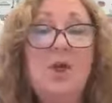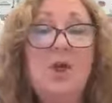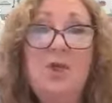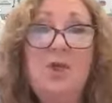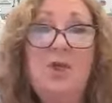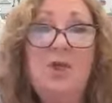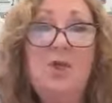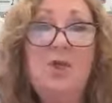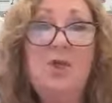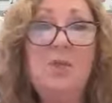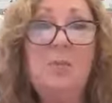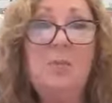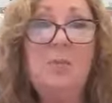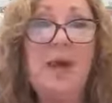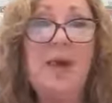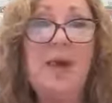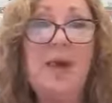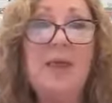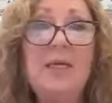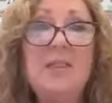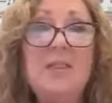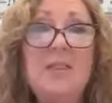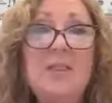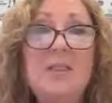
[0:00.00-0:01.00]
You should
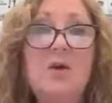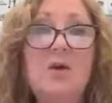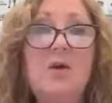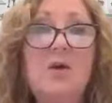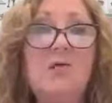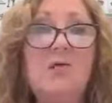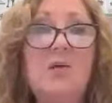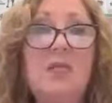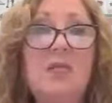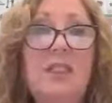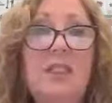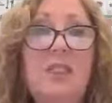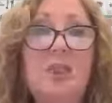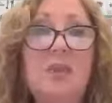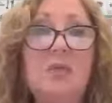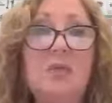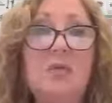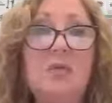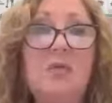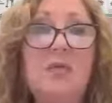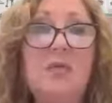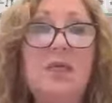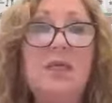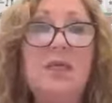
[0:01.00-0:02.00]
mark it as
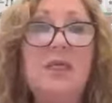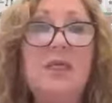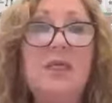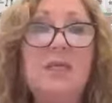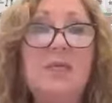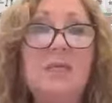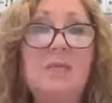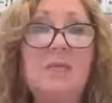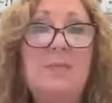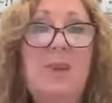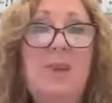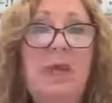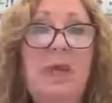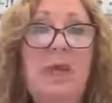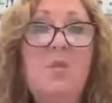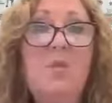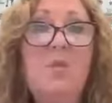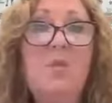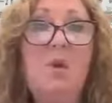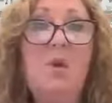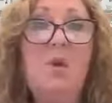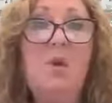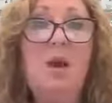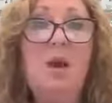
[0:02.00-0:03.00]
confidential and explain
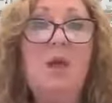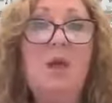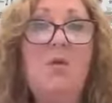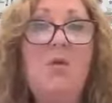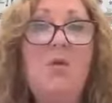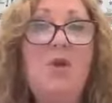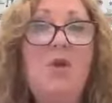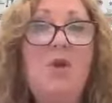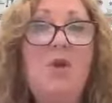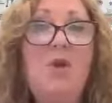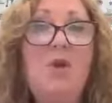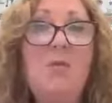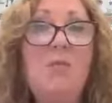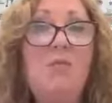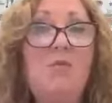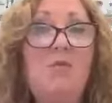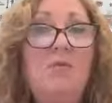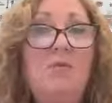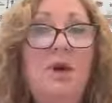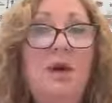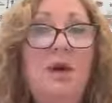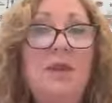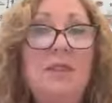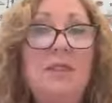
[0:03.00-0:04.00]
why when you
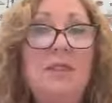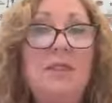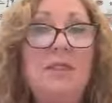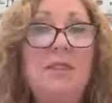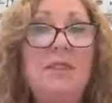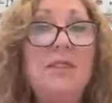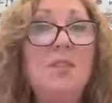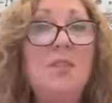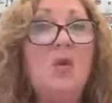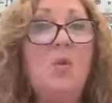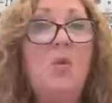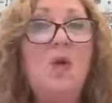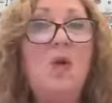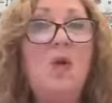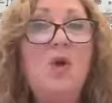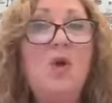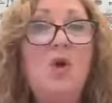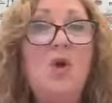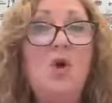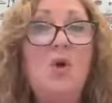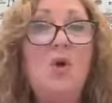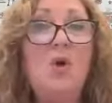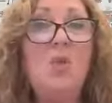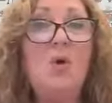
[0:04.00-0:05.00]
provide it, so we
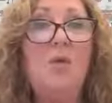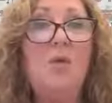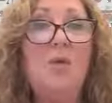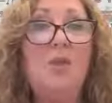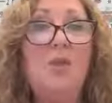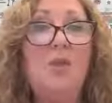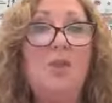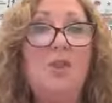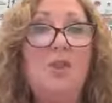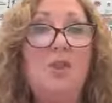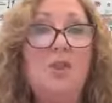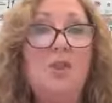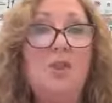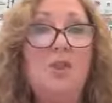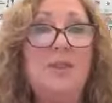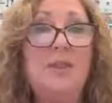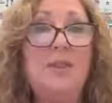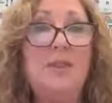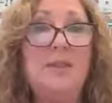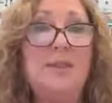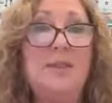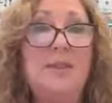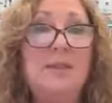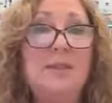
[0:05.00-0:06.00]
know what the issue
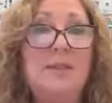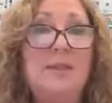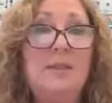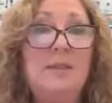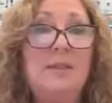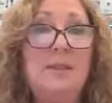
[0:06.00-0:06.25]
is.